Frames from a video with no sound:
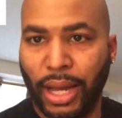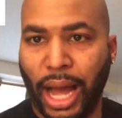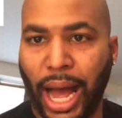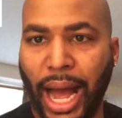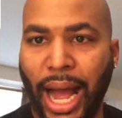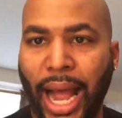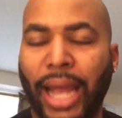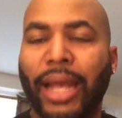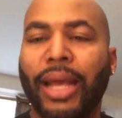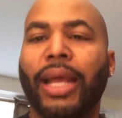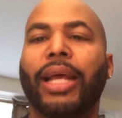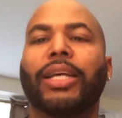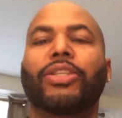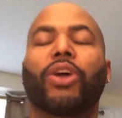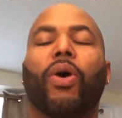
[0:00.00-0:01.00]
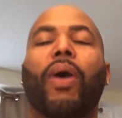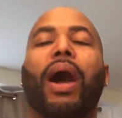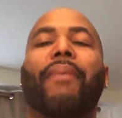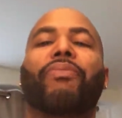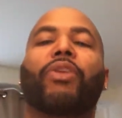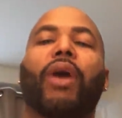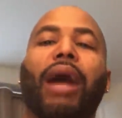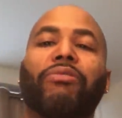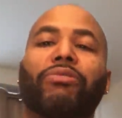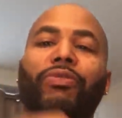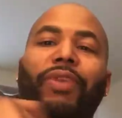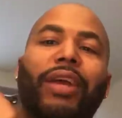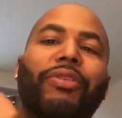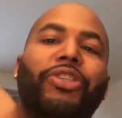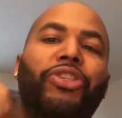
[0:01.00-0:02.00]
All right. So, you know, I was
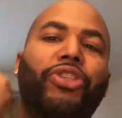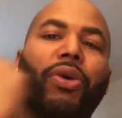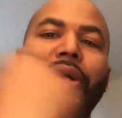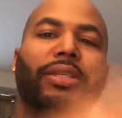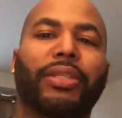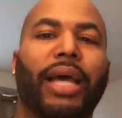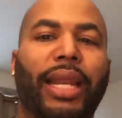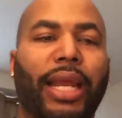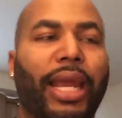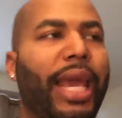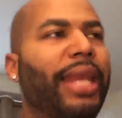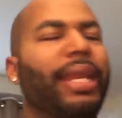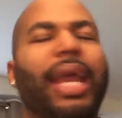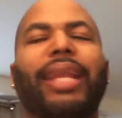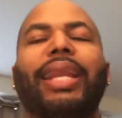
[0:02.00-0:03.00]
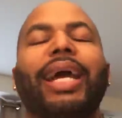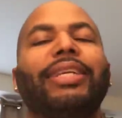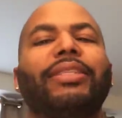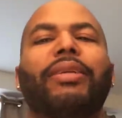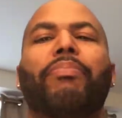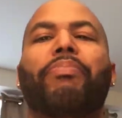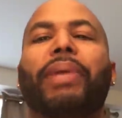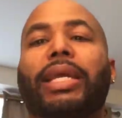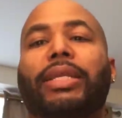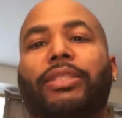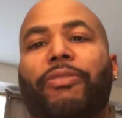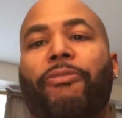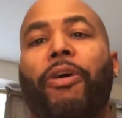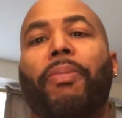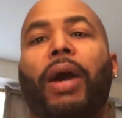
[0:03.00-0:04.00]
very short sighted. And, and that's the
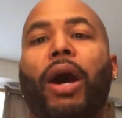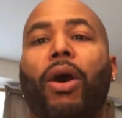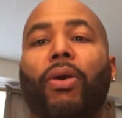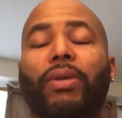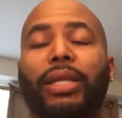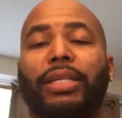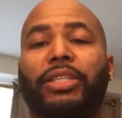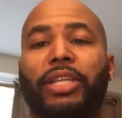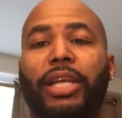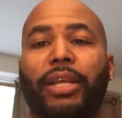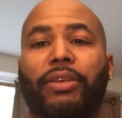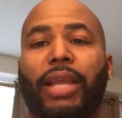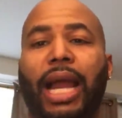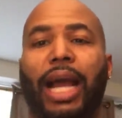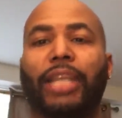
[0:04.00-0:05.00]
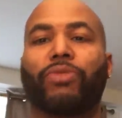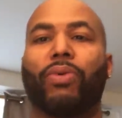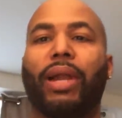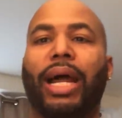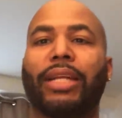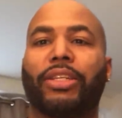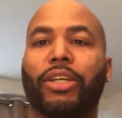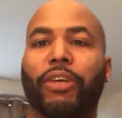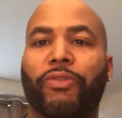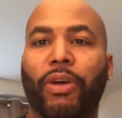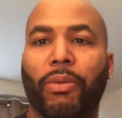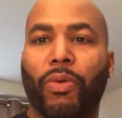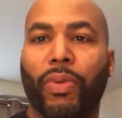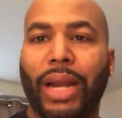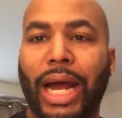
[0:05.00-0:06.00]
biggest from all this shit, guys. What I took
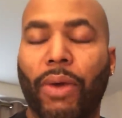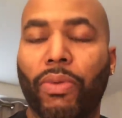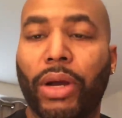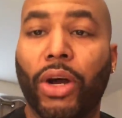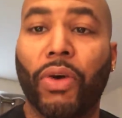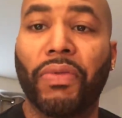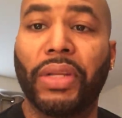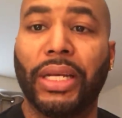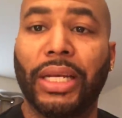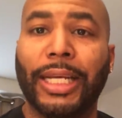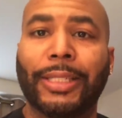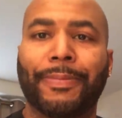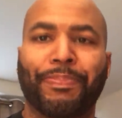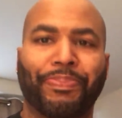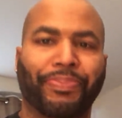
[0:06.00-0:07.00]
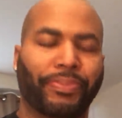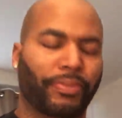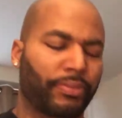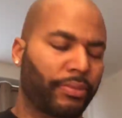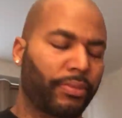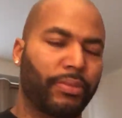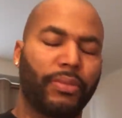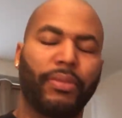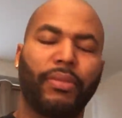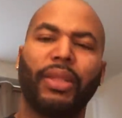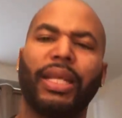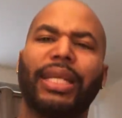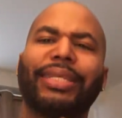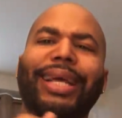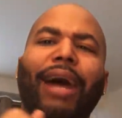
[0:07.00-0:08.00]
from it when I went over the list
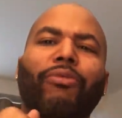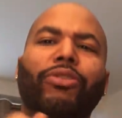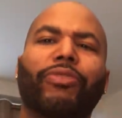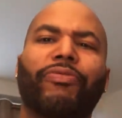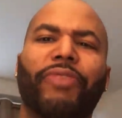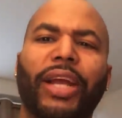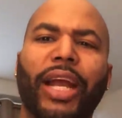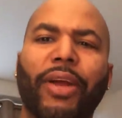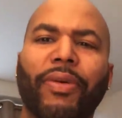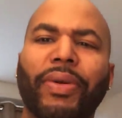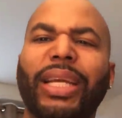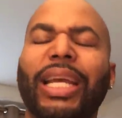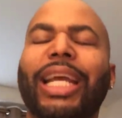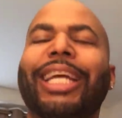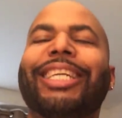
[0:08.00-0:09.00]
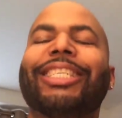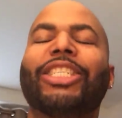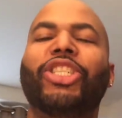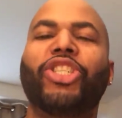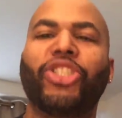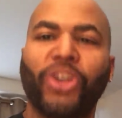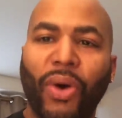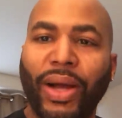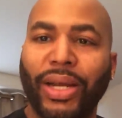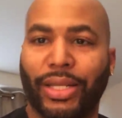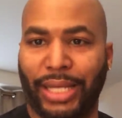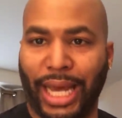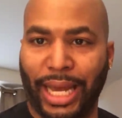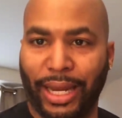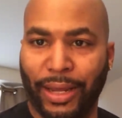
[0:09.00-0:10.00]
is I was very short
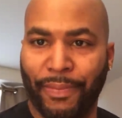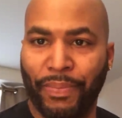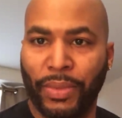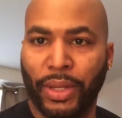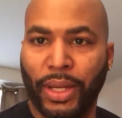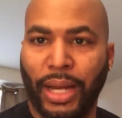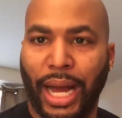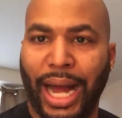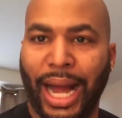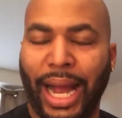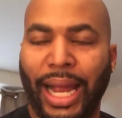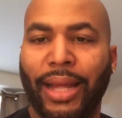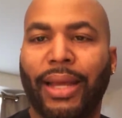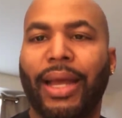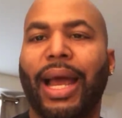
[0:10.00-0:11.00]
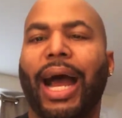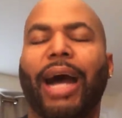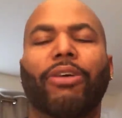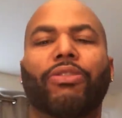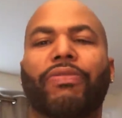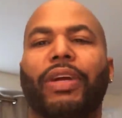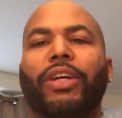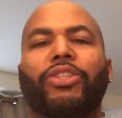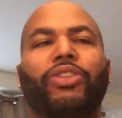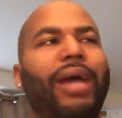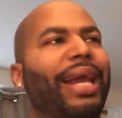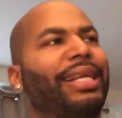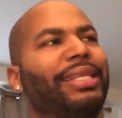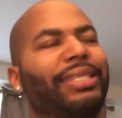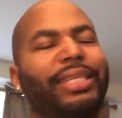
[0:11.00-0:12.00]
sighted. All right. I was very
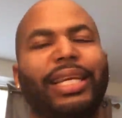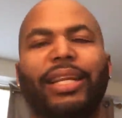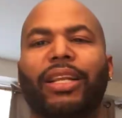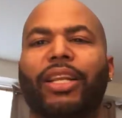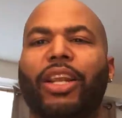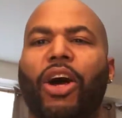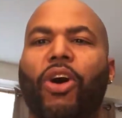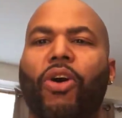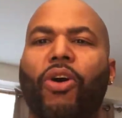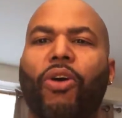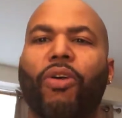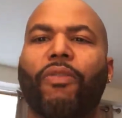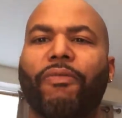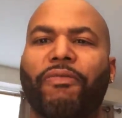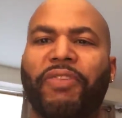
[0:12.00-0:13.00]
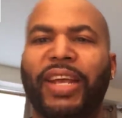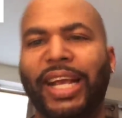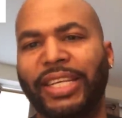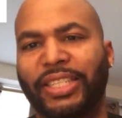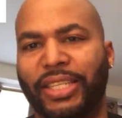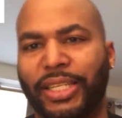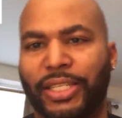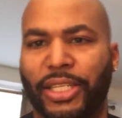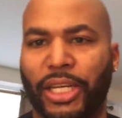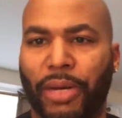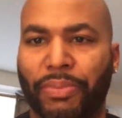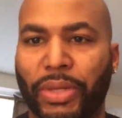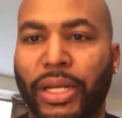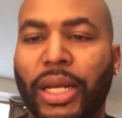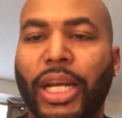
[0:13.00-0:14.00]
short. I didn't see the long vision in
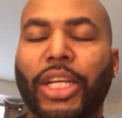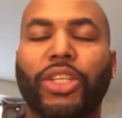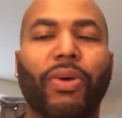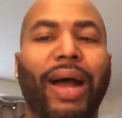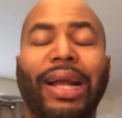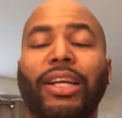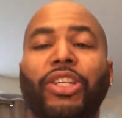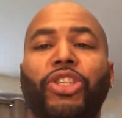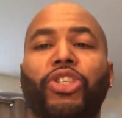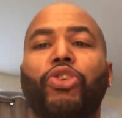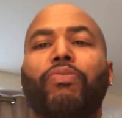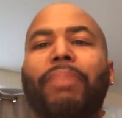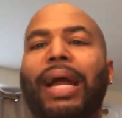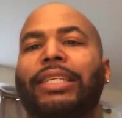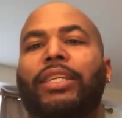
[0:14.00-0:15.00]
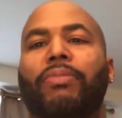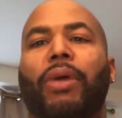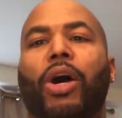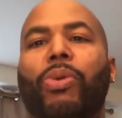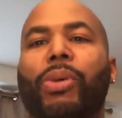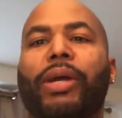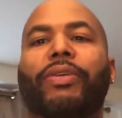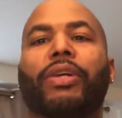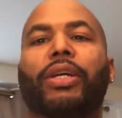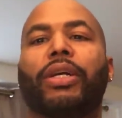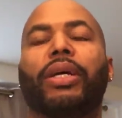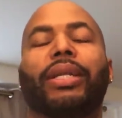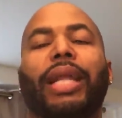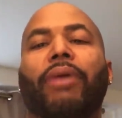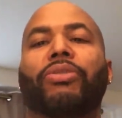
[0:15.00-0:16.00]
something. So I could shoot basketball very
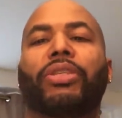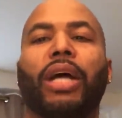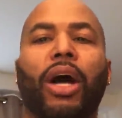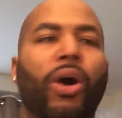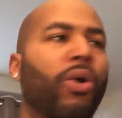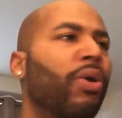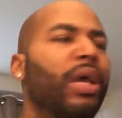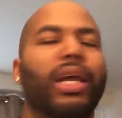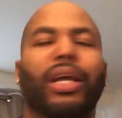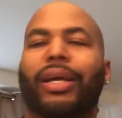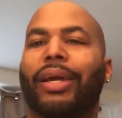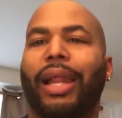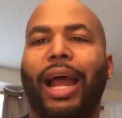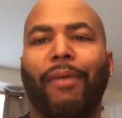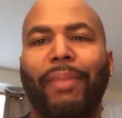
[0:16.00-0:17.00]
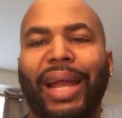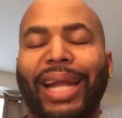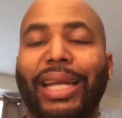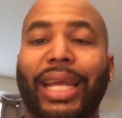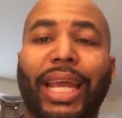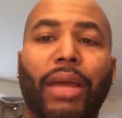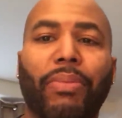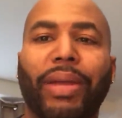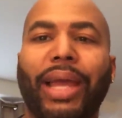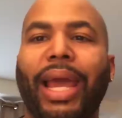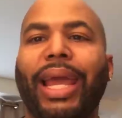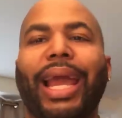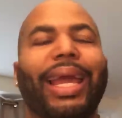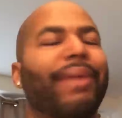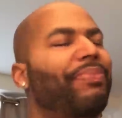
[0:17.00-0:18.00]
good and I was tall. Could I have made the
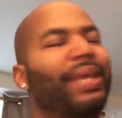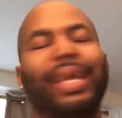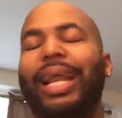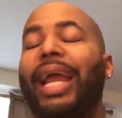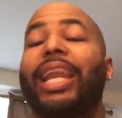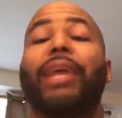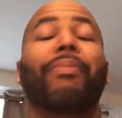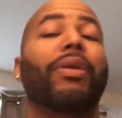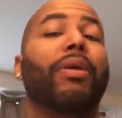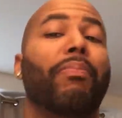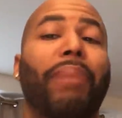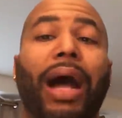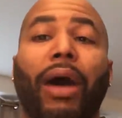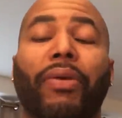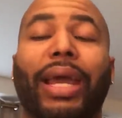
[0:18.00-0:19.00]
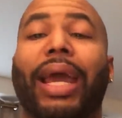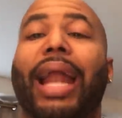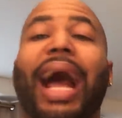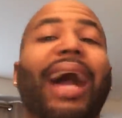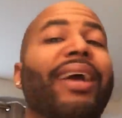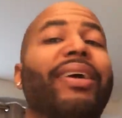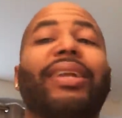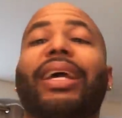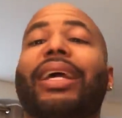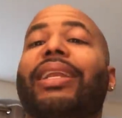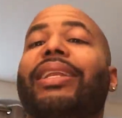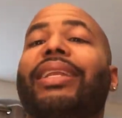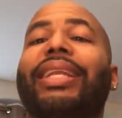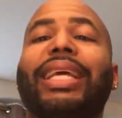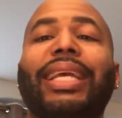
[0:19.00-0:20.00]
NBA? It ain't even about that. I could at
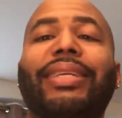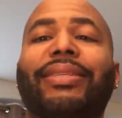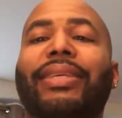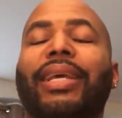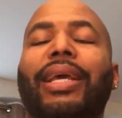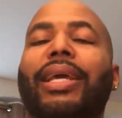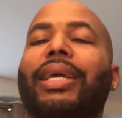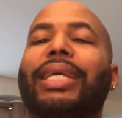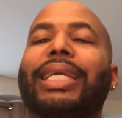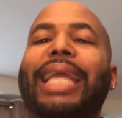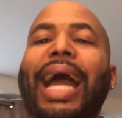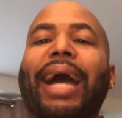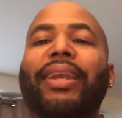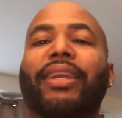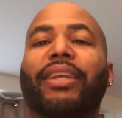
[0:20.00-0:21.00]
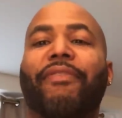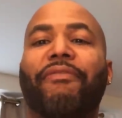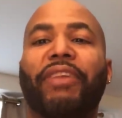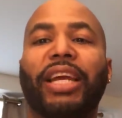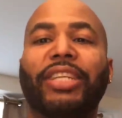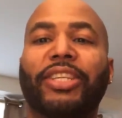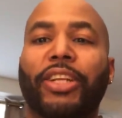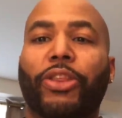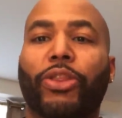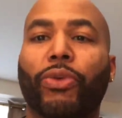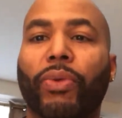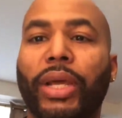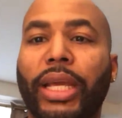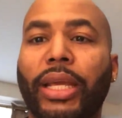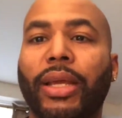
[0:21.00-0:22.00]
least gotten a Division
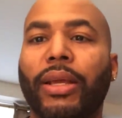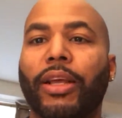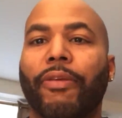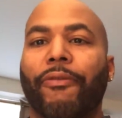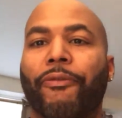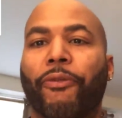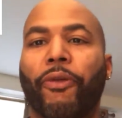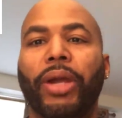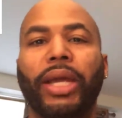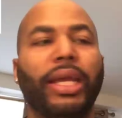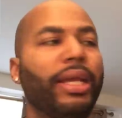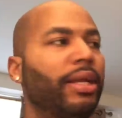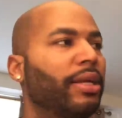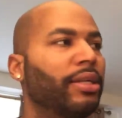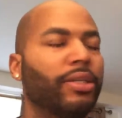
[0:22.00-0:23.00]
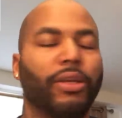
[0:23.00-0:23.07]
three free